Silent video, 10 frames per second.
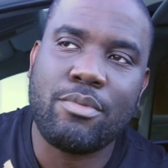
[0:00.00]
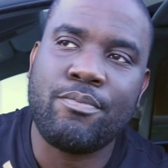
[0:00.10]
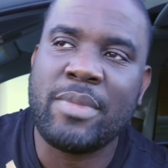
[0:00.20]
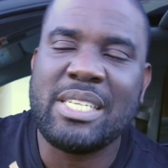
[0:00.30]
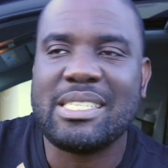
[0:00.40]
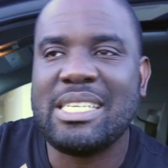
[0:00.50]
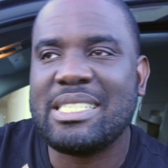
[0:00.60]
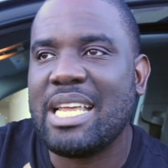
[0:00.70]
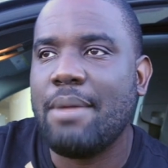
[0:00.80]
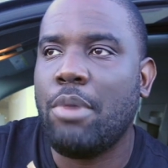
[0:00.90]
let's
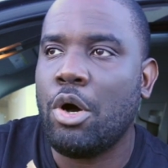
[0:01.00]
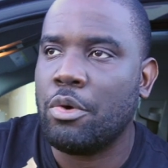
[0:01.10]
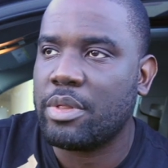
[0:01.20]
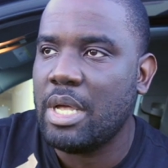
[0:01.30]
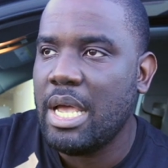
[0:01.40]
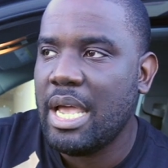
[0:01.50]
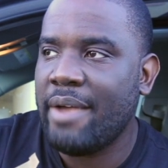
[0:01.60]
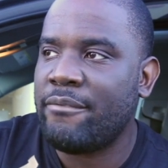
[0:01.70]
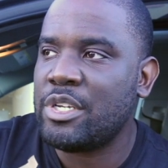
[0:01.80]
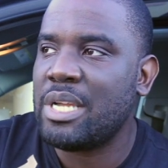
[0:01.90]
let's say both
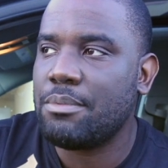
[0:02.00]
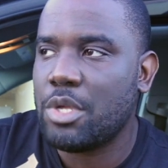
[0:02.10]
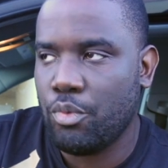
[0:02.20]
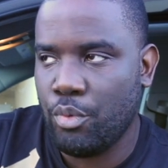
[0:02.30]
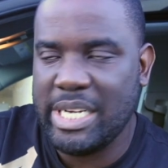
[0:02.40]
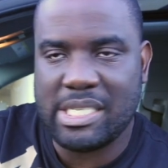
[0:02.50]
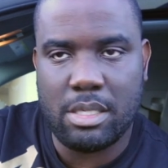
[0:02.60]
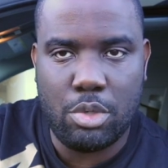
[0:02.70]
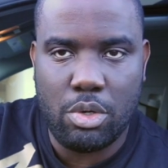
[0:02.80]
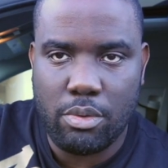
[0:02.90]
something
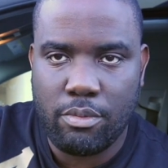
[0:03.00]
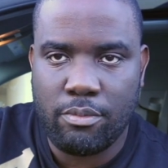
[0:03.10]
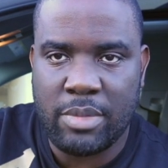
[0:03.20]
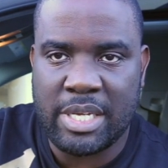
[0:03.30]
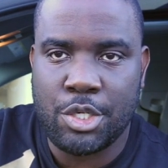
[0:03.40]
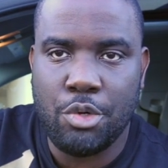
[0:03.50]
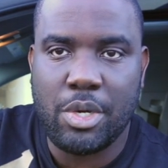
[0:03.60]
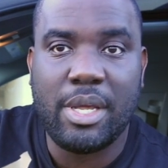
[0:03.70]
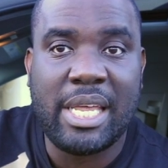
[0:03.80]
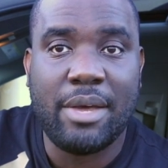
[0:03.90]
reasonable that you
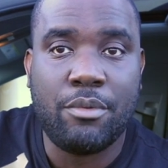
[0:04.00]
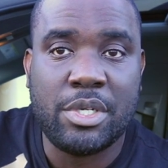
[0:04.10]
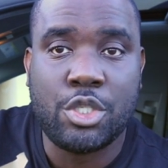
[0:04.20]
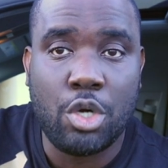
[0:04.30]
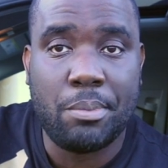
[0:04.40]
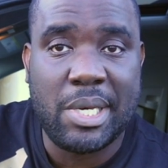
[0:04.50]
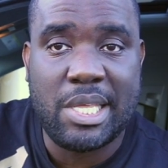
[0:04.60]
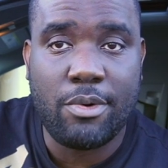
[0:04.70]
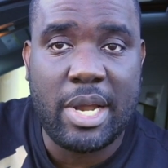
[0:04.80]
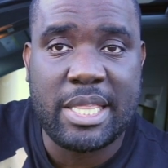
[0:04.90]
could get with your
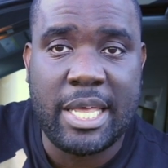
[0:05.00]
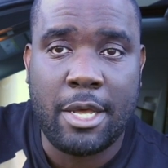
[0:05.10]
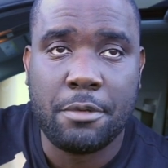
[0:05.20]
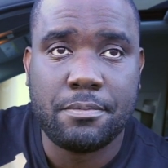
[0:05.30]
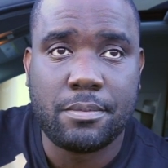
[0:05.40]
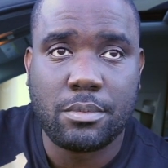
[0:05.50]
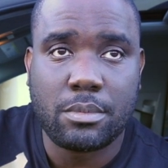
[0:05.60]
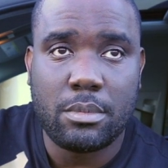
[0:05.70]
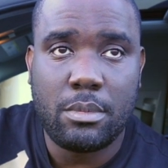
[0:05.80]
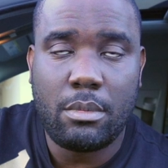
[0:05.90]
money right now,
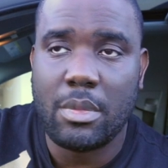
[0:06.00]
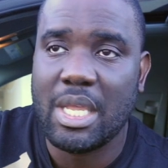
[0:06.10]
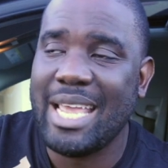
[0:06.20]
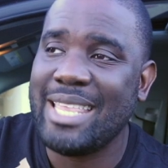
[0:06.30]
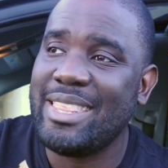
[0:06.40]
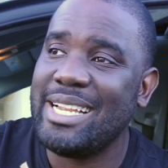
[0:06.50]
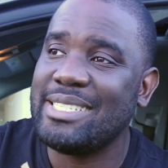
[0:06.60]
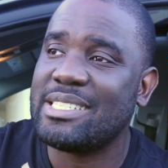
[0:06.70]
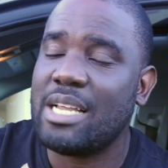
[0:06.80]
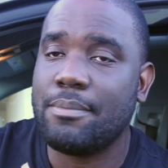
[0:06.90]
and
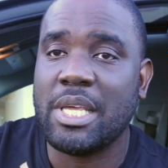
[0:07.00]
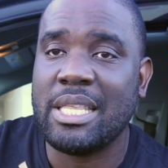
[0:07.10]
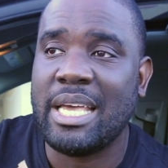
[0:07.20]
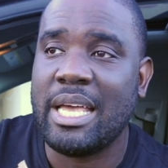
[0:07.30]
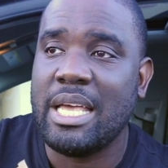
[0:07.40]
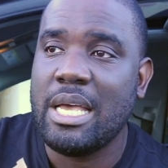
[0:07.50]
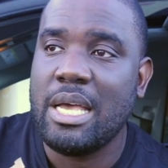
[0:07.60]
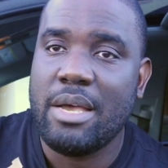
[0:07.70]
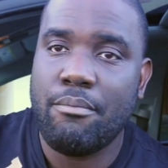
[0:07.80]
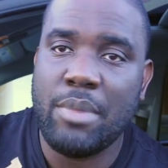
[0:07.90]
then something that
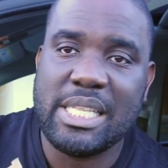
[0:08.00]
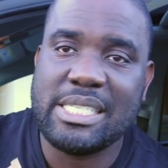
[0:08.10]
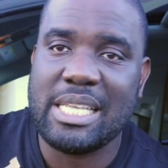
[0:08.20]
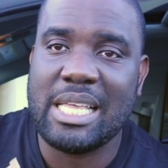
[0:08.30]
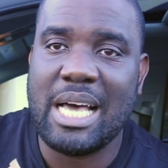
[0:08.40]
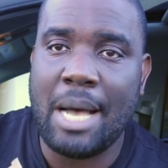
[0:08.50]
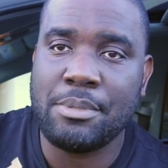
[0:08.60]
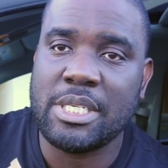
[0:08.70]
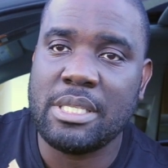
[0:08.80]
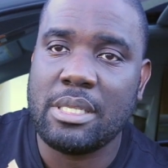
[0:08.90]
money's not an
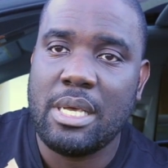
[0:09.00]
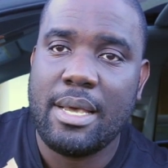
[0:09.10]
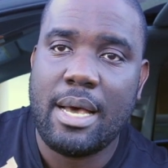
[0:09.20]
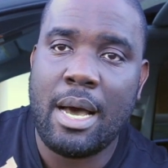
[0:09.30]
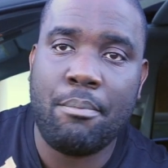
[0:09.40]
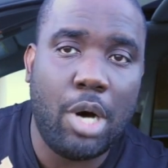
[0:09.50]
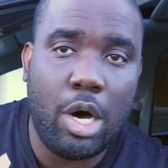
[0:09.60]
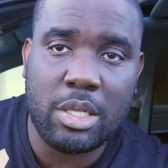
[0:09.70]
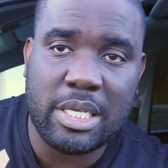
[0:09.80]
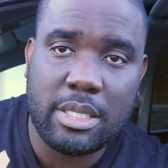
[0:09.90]
option. I'm
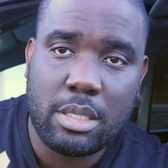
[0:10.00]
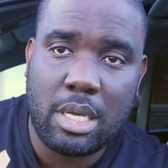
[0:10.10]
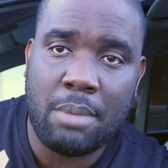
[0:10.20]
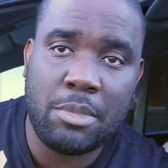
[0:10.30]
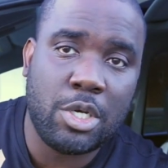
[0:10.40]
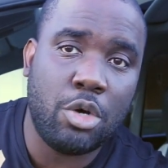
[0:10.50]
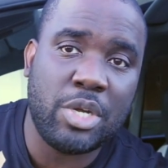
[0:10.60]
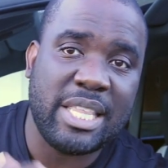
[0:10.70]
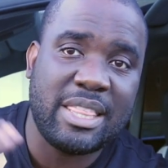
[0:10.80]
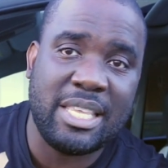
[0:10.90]
balling. I'm gonna go
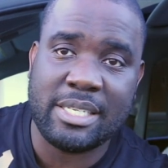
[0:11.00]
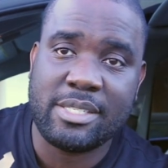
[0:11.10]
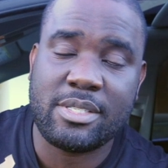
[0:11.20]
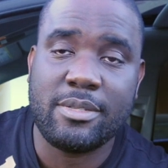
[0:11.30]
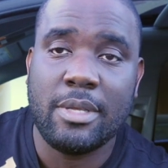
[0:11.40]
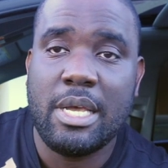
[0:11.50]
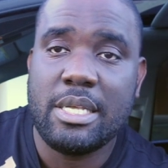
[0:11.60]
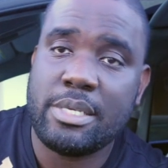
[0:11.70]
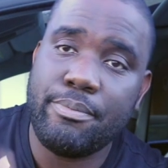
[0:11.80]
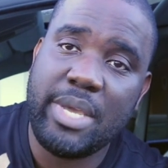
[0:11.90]
get this.
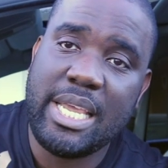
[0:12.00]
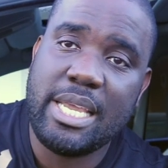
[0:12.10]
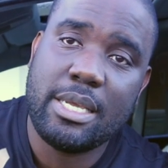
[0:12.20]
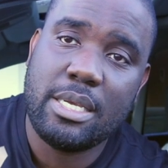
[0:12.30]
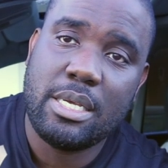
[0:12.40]
To me,